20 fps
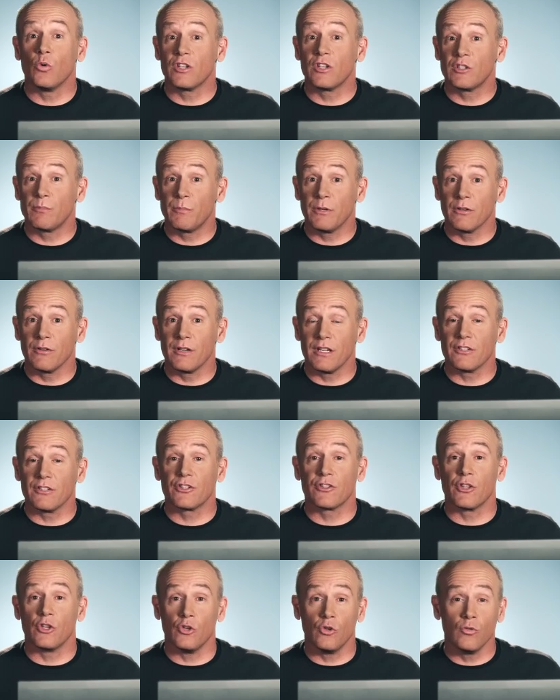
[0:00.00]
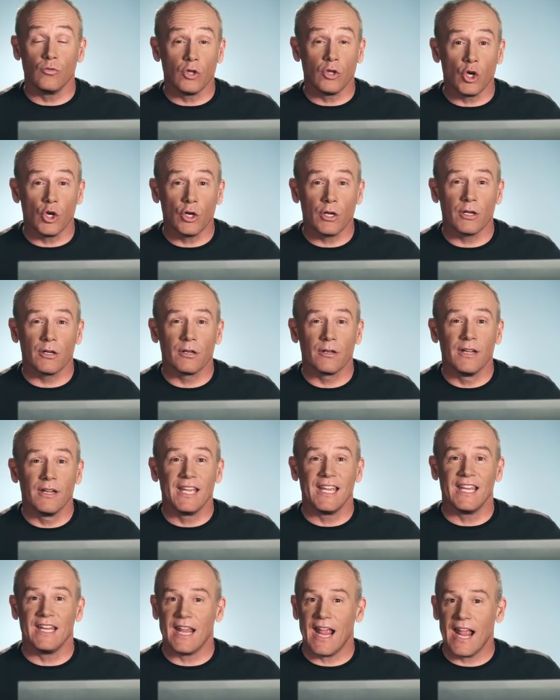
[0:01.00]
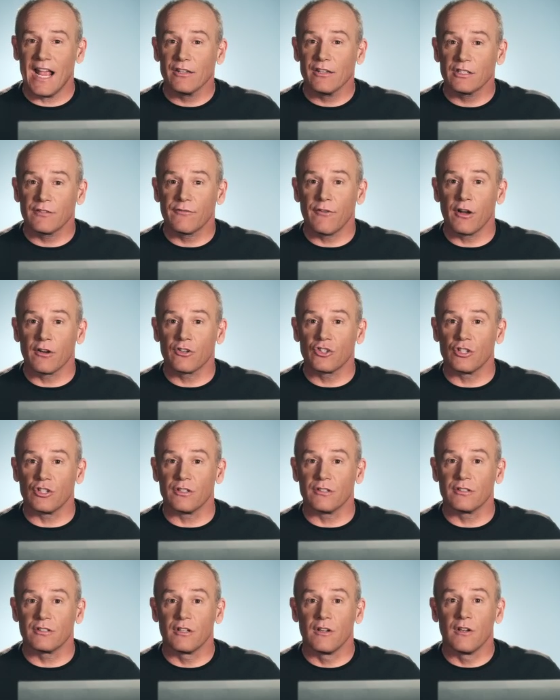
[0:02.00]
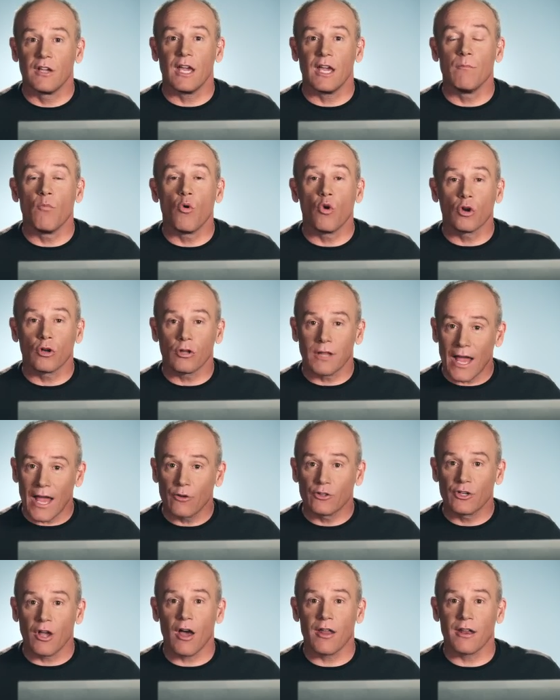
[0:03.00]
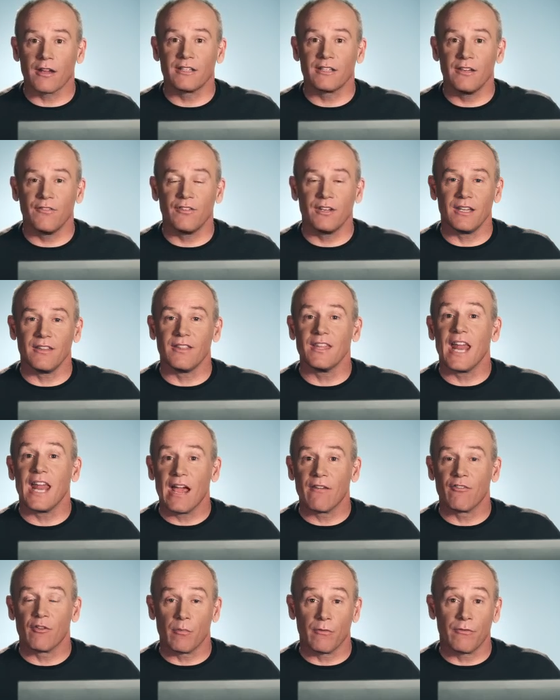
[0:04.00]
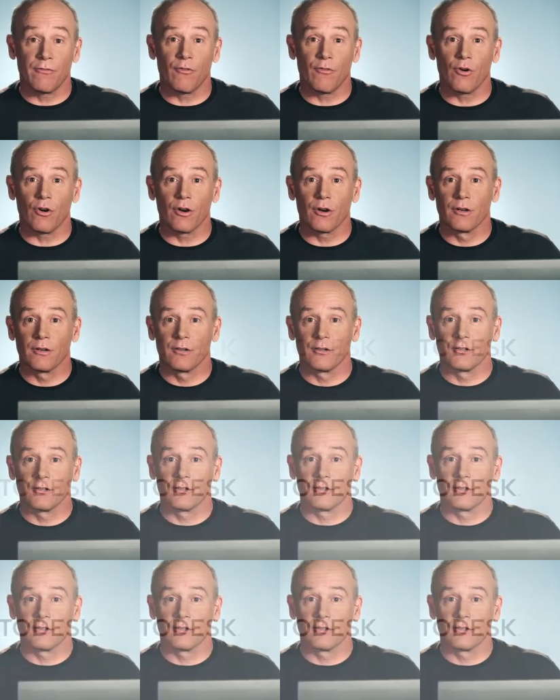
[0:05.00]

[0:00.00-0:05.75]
to experience the new look, enhanced functions, and more cloud connectivity than ever before.